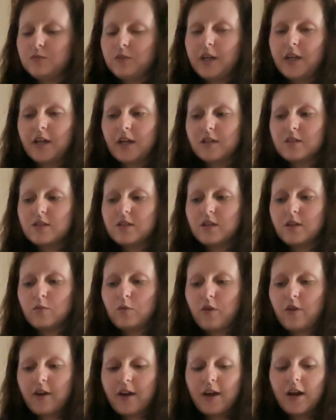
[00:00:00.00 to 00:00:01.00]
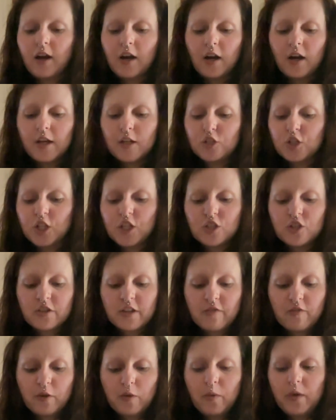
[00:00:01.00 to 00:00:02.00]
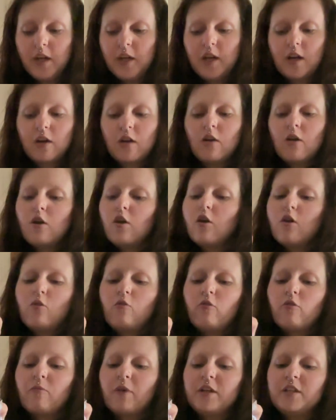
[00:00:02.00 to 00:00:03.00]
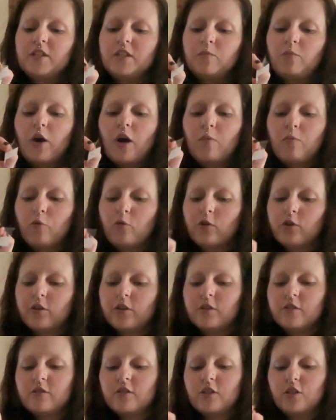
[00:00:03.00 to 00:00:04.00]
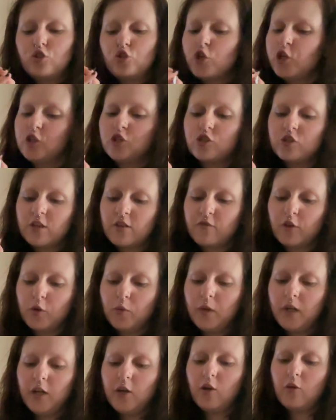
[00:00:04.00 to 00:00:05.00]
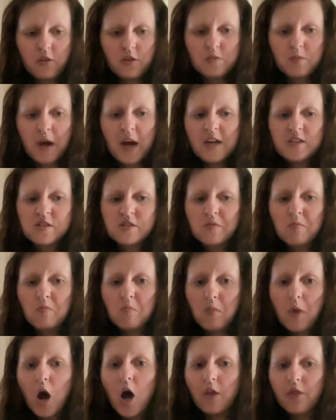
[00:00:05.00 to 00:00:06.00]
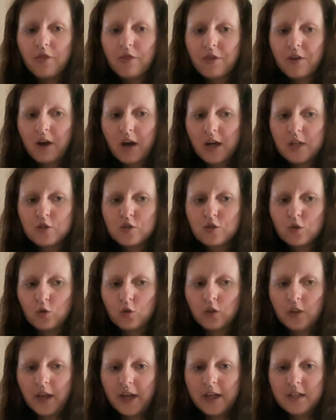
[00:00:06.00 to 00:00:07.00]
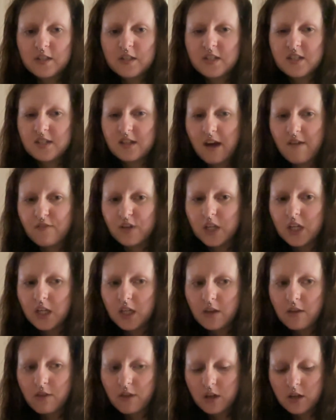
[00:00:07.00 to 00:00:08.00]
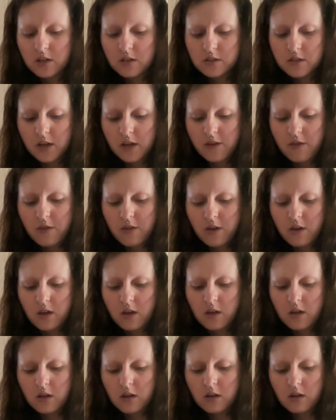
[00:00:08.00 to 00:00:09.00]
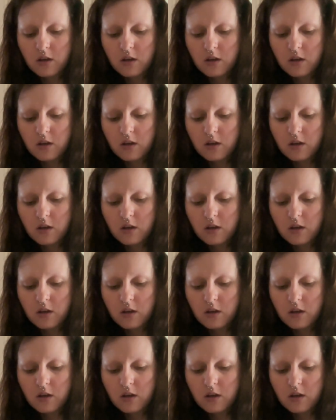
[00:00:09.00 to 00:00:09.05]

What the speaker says: Like I said, with hair, it changes every week. With my Depop orders, it changes every week. This past month, I sold like 70 things, I think.